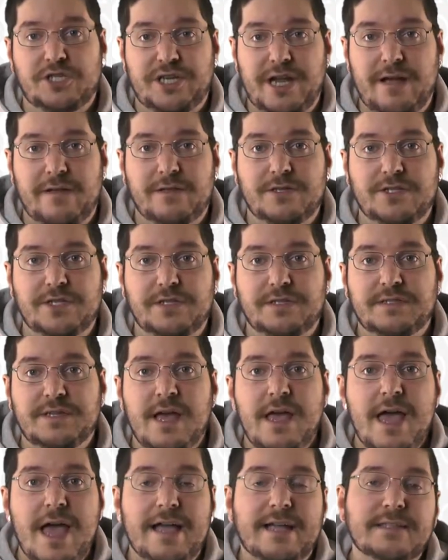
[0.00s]
challenges
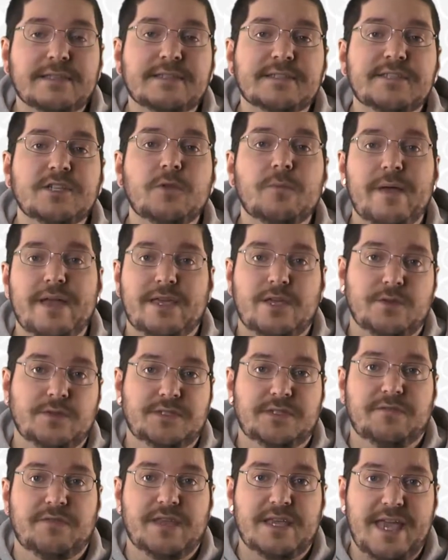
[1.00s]
and can still make
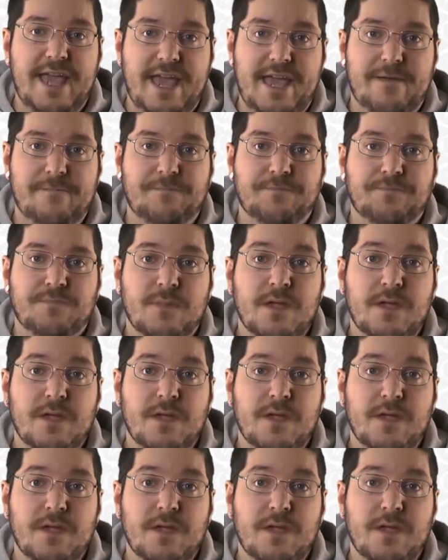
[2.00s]
use of the game.